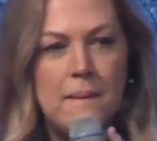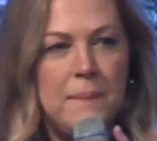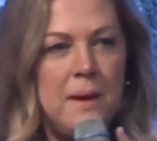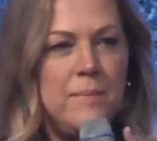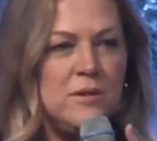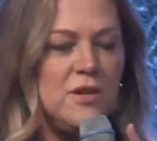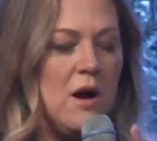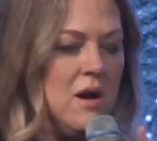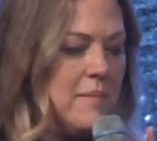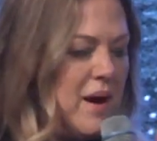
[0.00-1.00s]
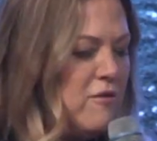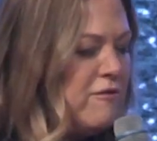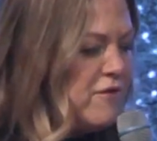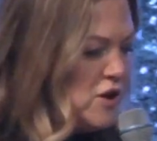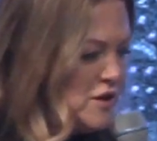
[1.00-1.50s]
People talk about
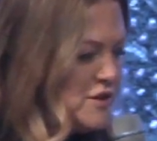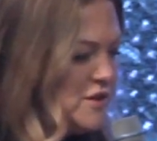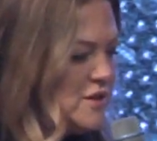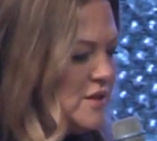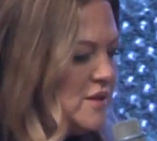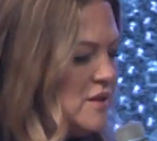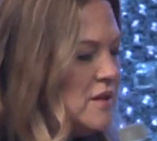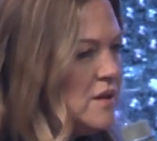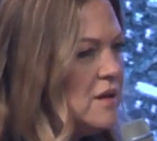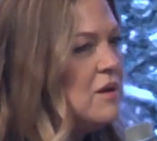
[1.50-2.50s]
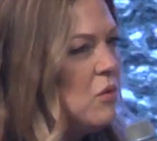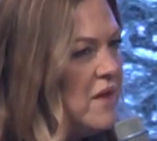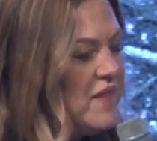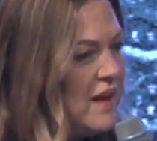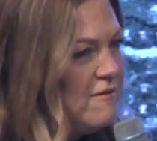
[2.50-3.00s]
first
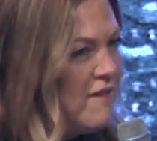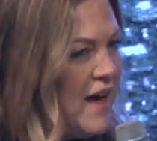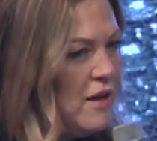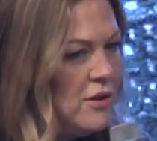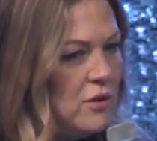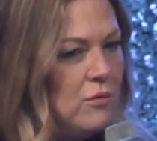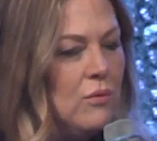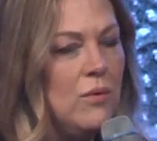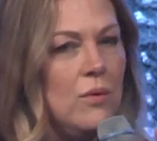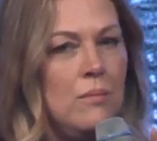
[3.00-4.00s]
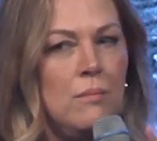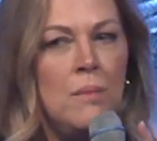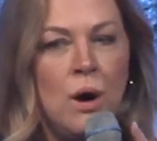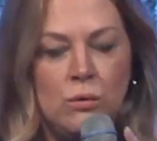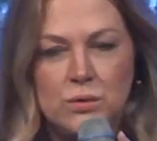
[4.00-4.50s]
what they value
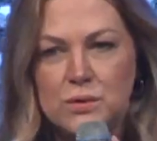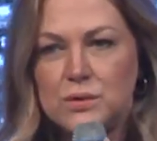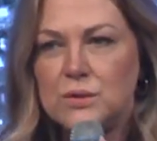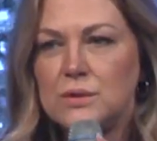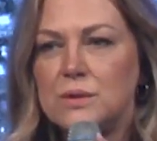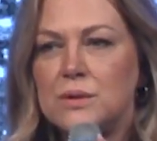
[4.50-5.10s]
most.